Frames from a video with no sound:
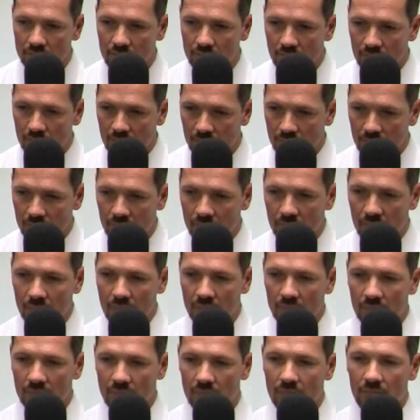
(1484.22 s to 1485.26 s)

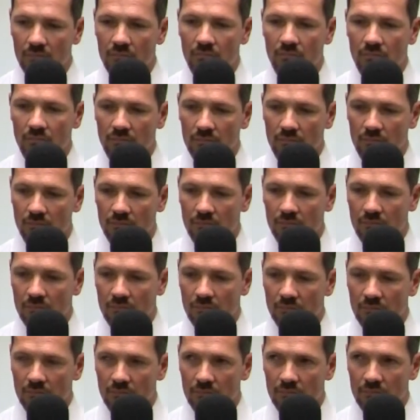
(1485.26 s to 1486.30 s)

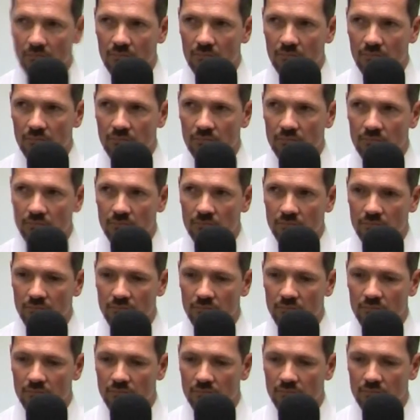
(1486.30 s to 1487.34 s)

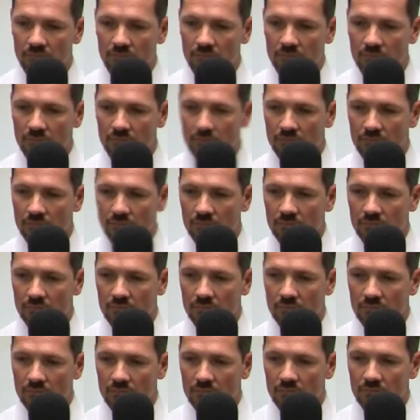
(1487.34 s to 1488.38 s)

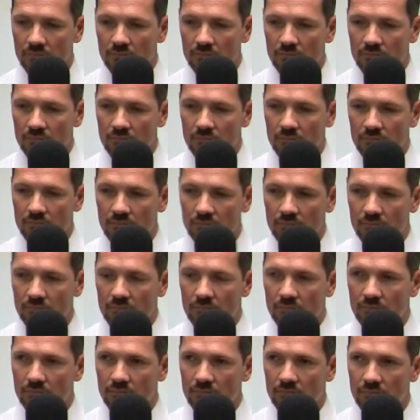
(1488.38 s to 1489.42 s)

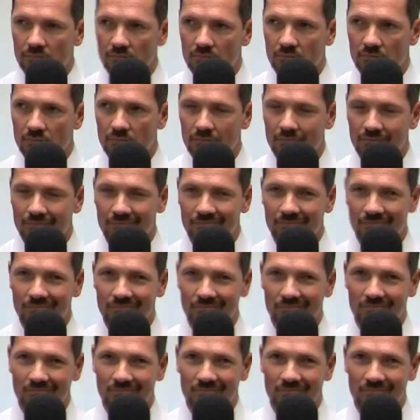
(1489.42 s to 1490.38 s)
[no speech]